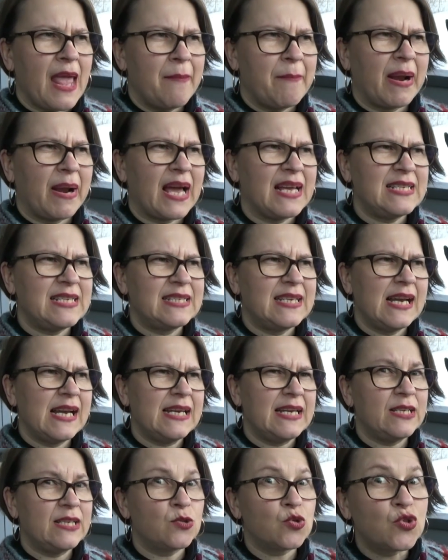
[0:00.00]
but I still
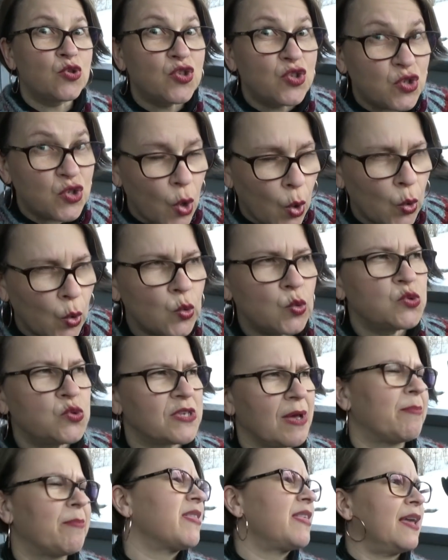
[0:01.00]
need to sew
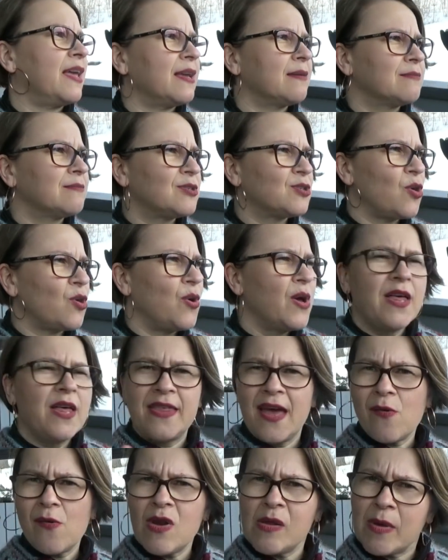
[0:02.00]
something. So
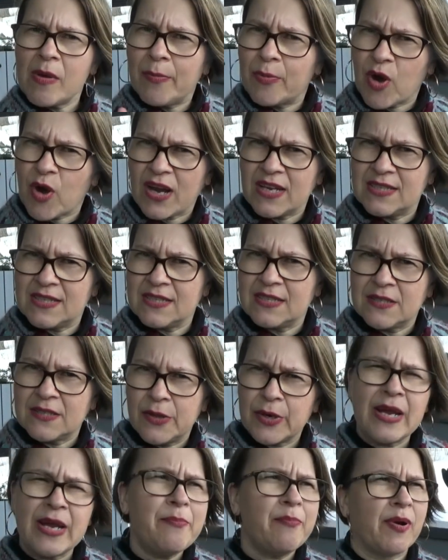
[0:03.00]
there will be prizes,
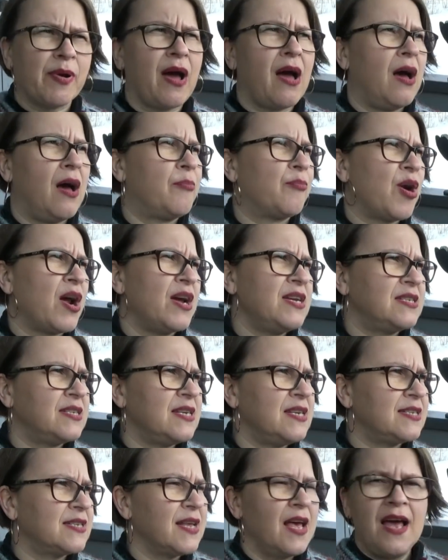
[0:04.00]
3
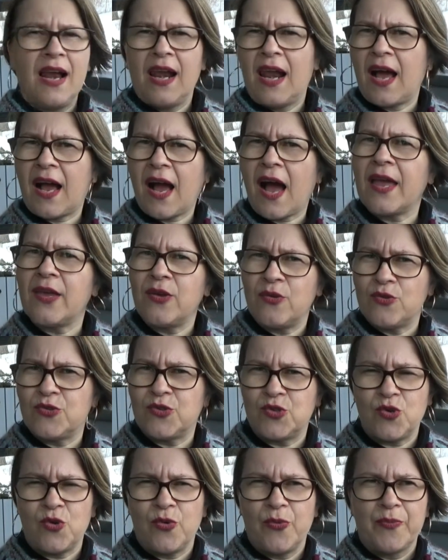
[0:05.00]
prizes like I
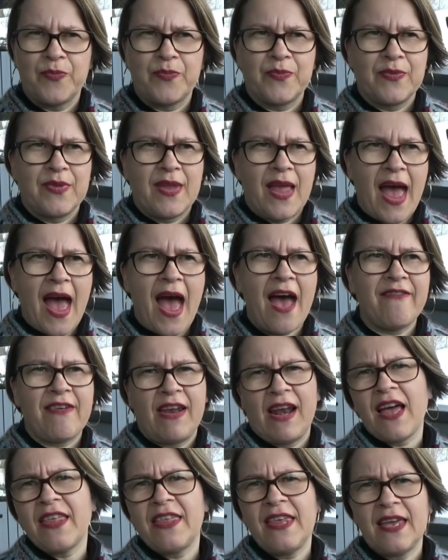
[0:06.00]
used to have,
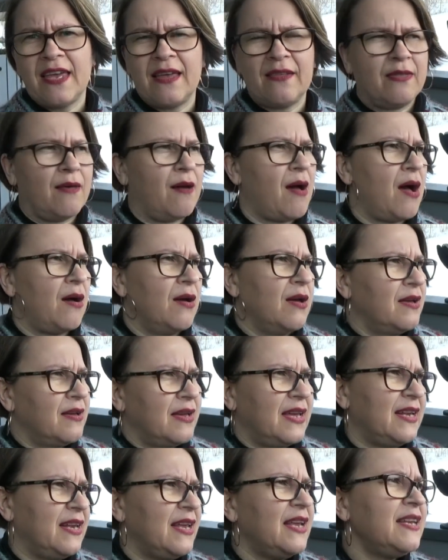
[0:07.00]
and I think
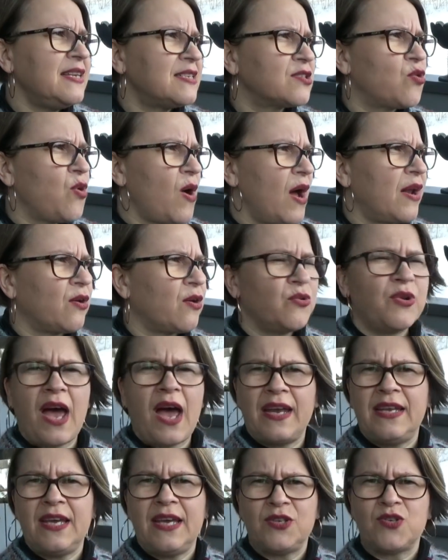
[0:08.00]
it is quite a good
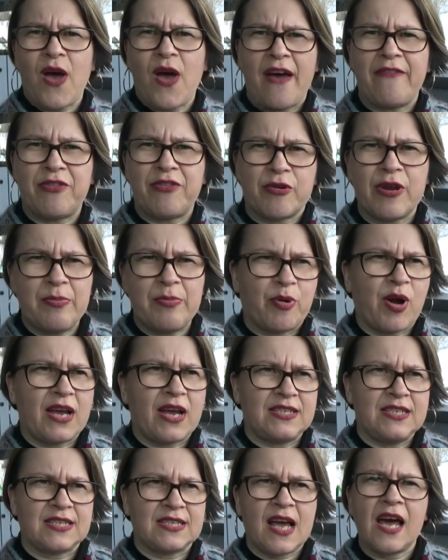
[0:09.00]
idea to have 3
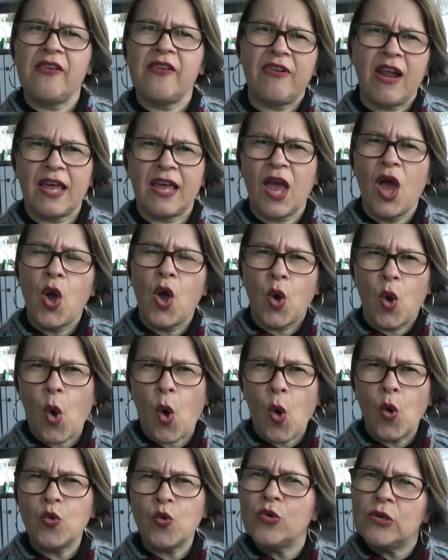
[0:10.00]
prizes, kind of like
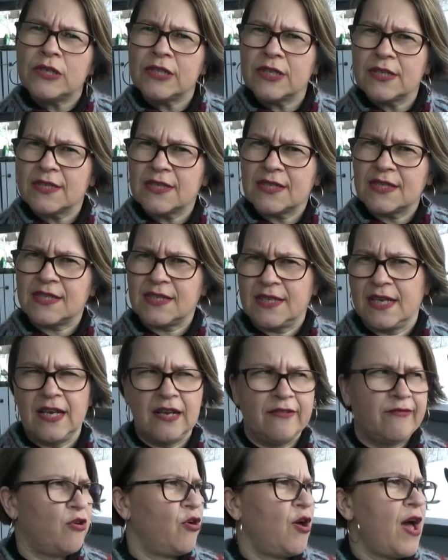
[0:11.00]
gold,
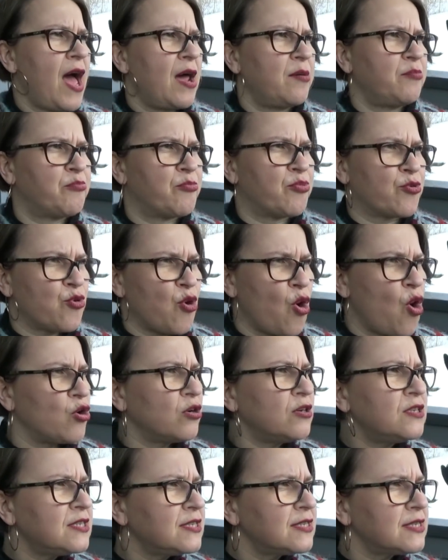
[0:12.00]
silver and
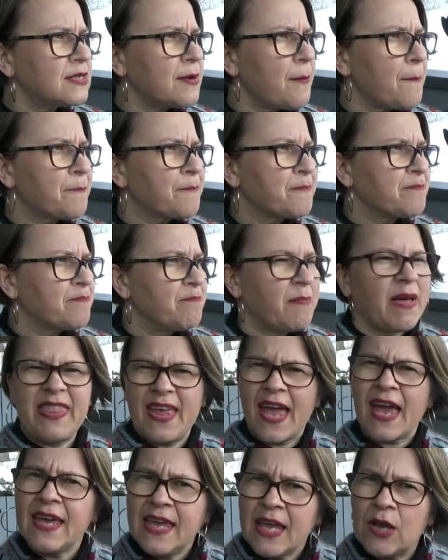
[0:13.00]
bronze, but
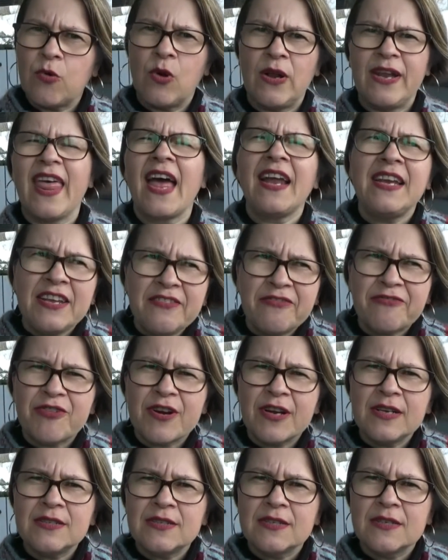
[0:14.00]
they're equal, they're
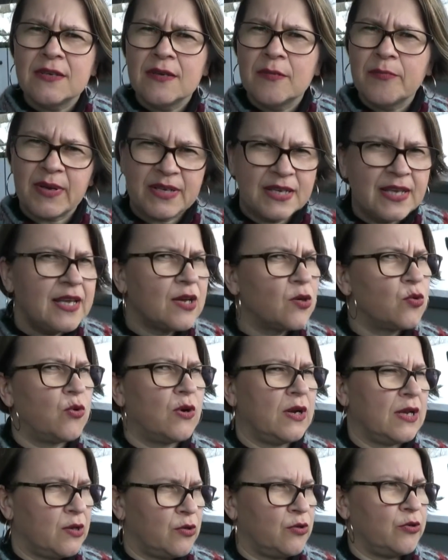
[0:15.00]
different but
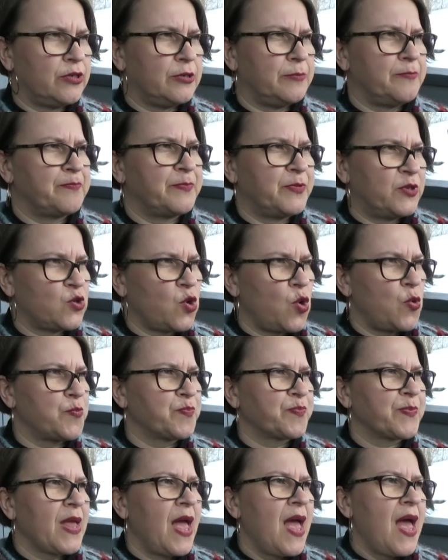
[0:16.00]
equally good. So
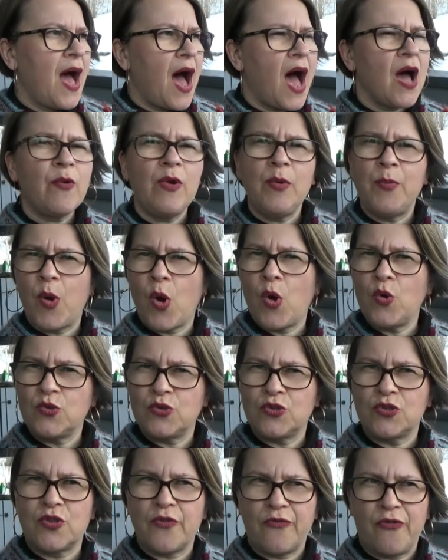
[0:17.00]
I will
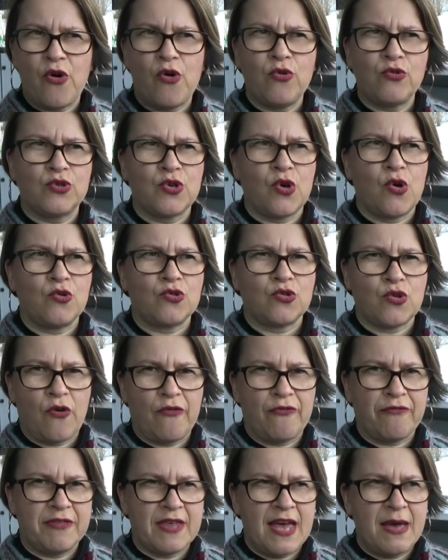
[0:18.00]
post the photos
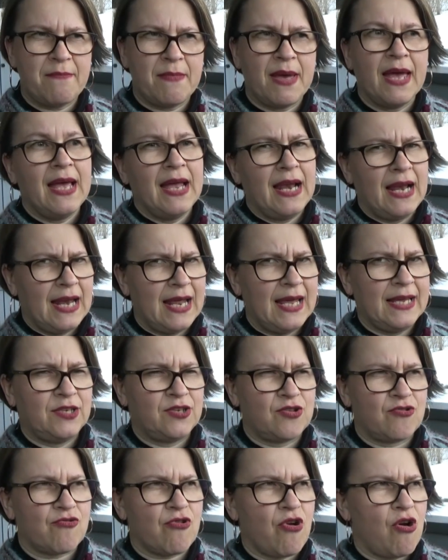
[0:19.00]
of them
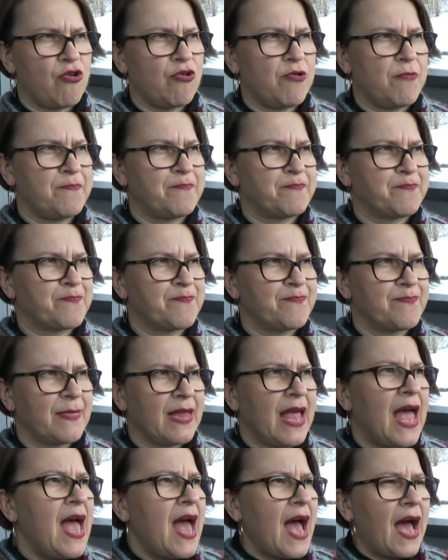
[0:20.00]
later on.
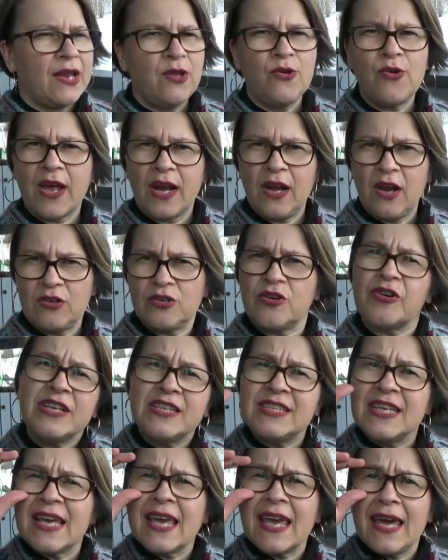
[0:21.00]
And you get lottery
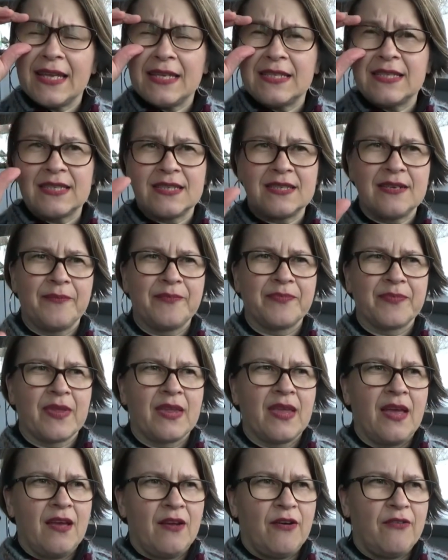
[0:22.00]
tickets.
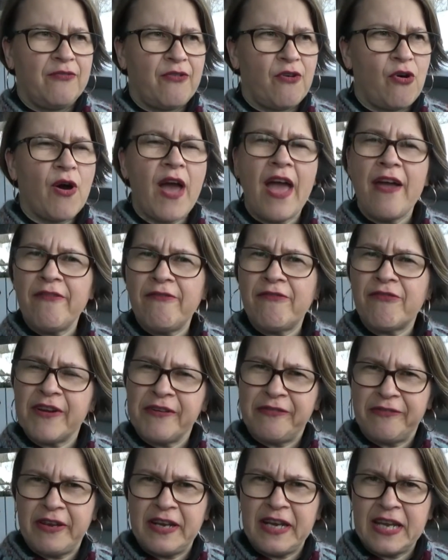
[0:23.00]
For every
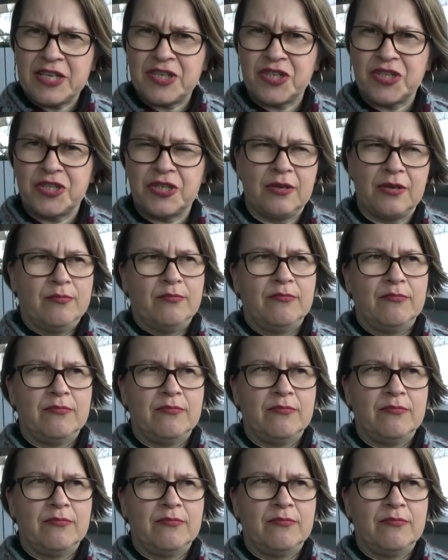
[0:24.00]
finished